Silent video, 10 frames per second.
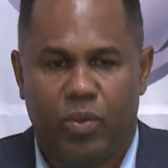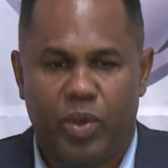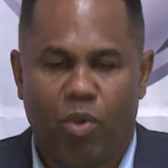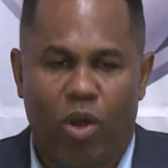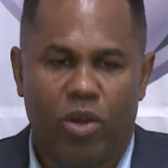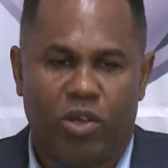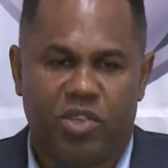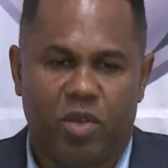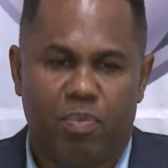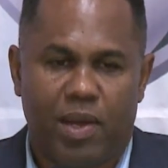Bulldogs
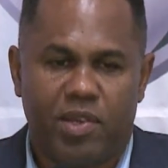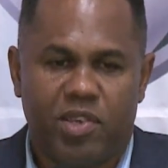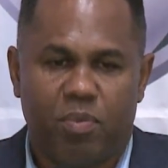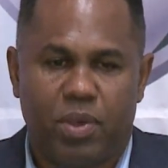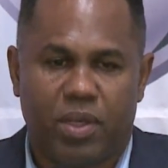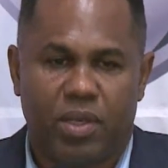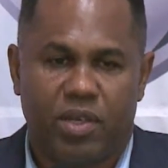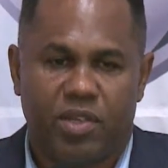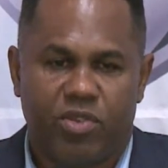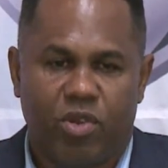not participating.
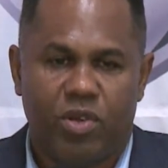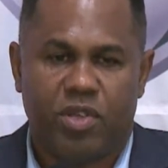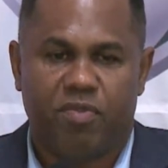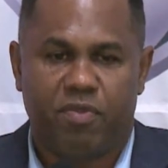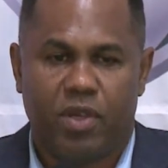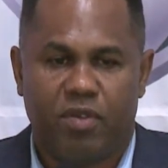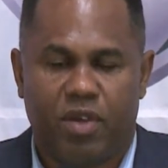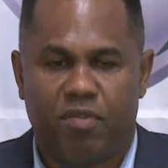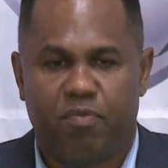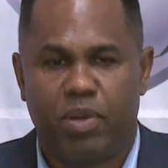There's tons
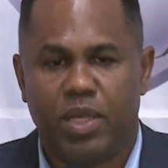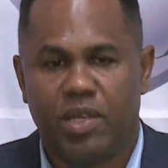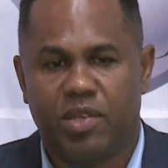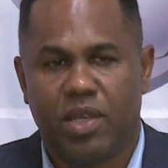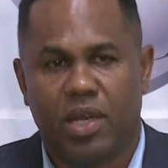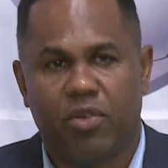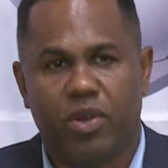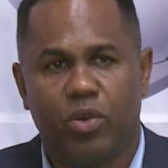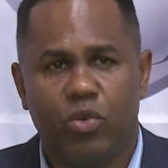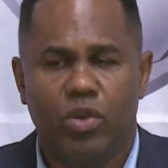of players in that
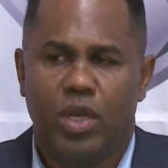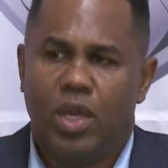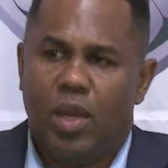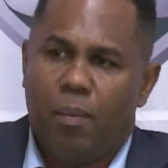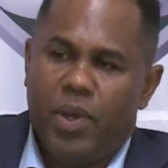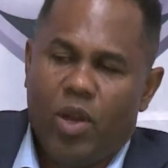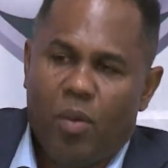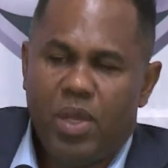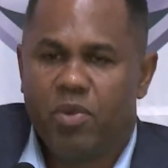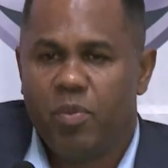area who may not
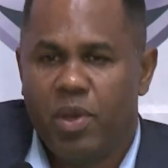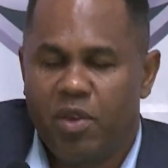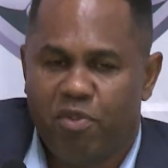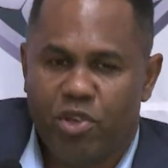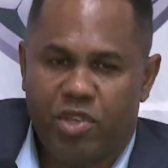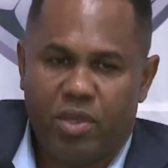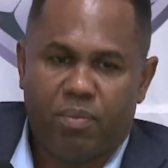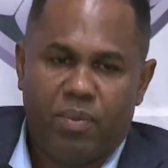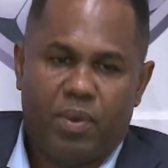be able to make the first team,